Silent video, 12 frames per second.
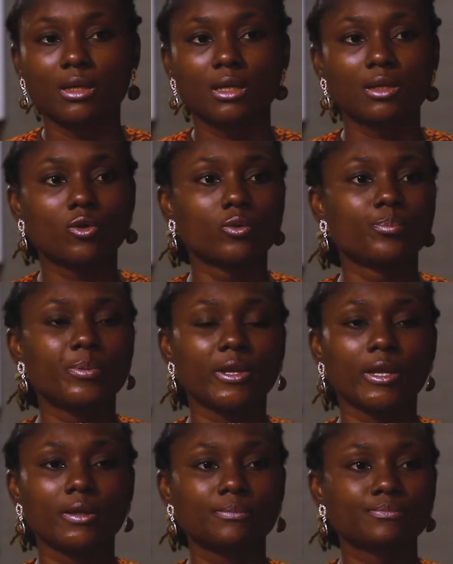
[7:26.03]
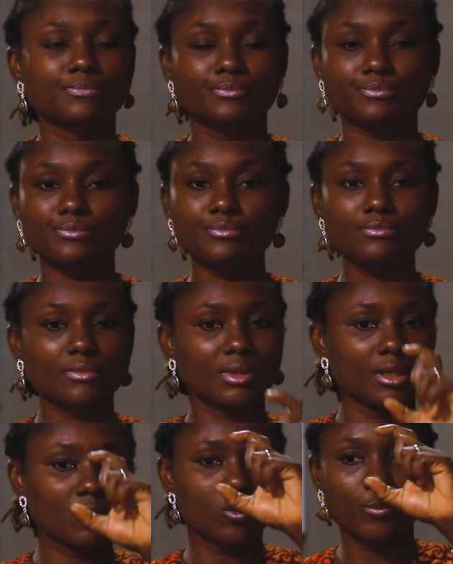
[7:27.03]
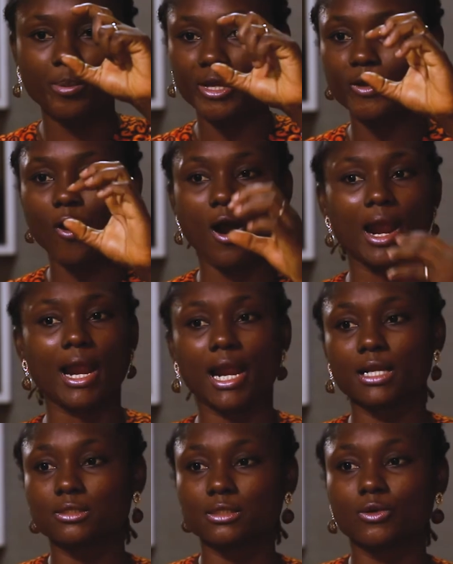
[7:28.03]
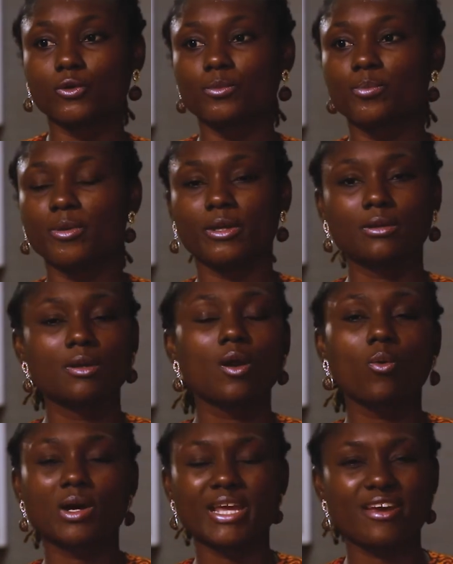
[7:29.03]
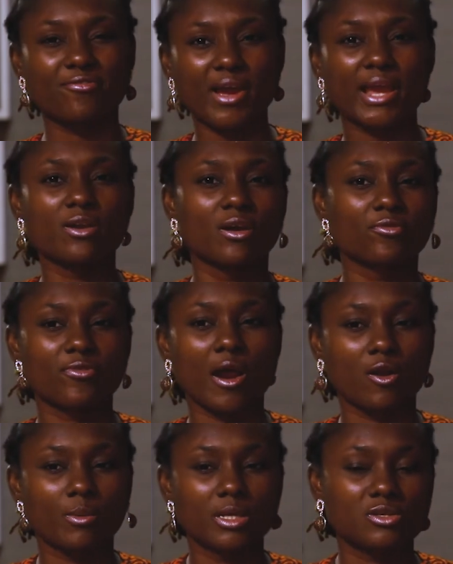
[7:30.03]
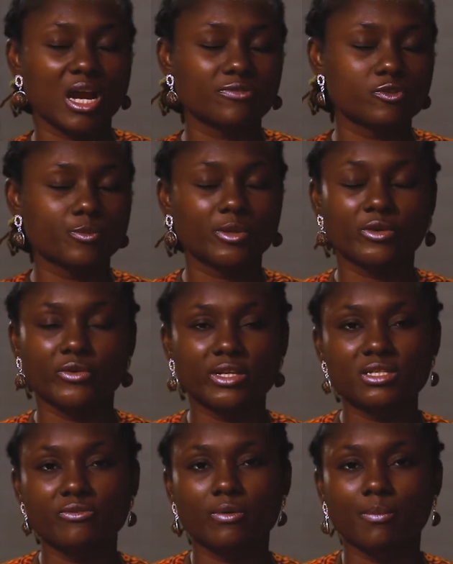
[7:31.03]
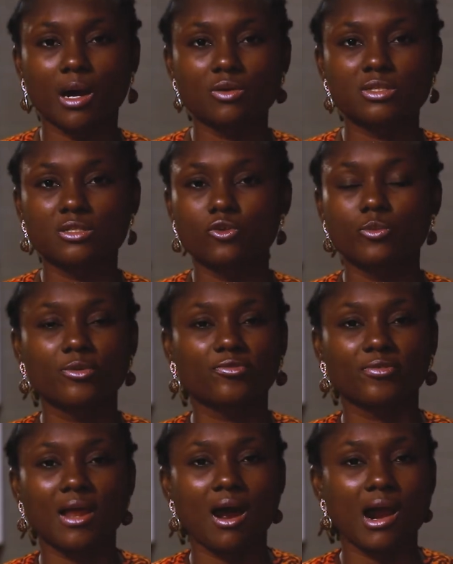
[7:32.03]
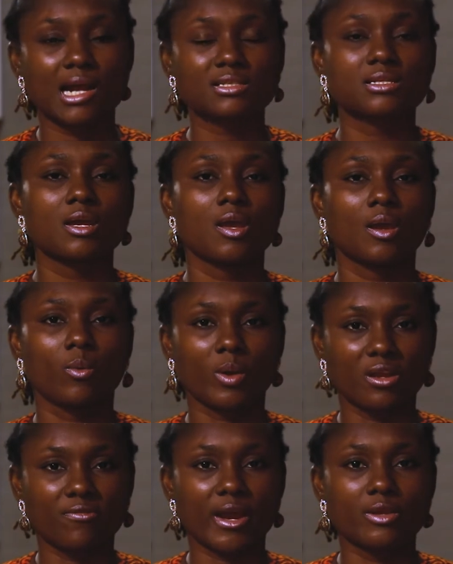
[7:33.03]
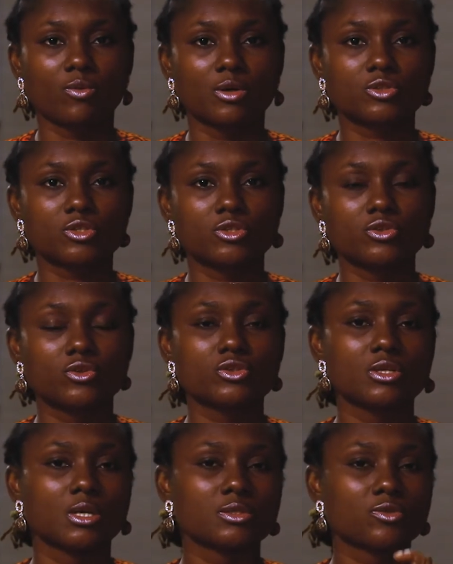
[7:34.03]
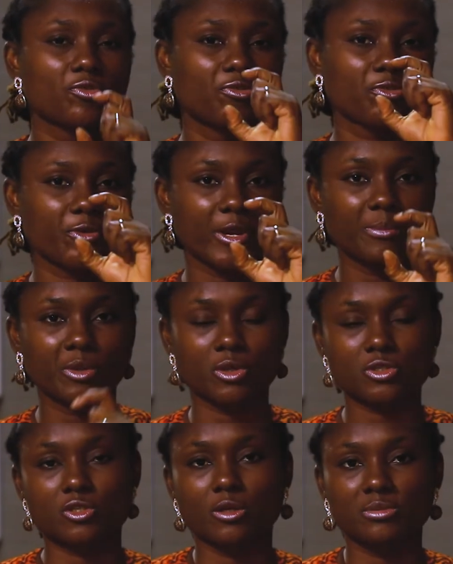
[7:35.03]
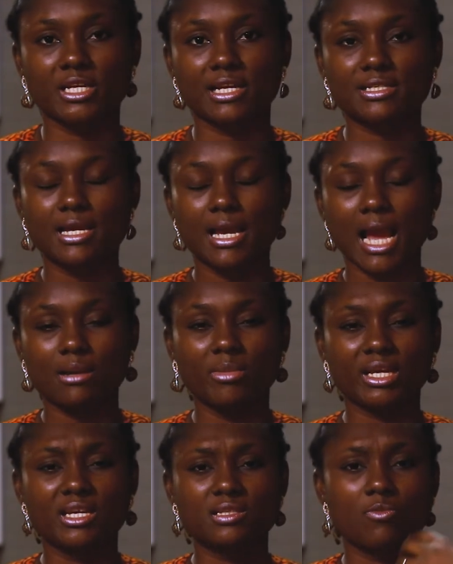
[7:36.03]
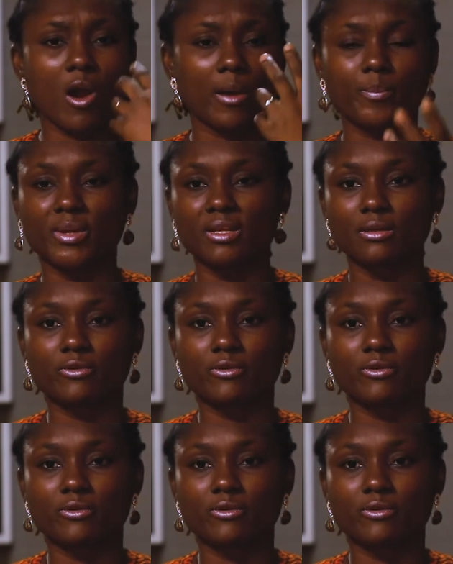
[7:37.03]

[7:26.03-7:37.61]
It could be your hand, it could be whatever in your environment. You have to be creative about it. It could be flowers, whatever you want to use to frame your subject and make it more appealing.